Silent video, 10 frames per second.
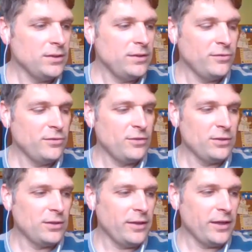There's even a
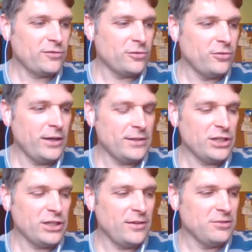little extra credit
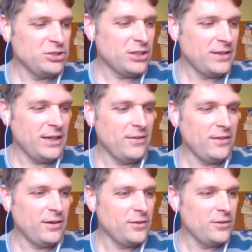challenge at the end there.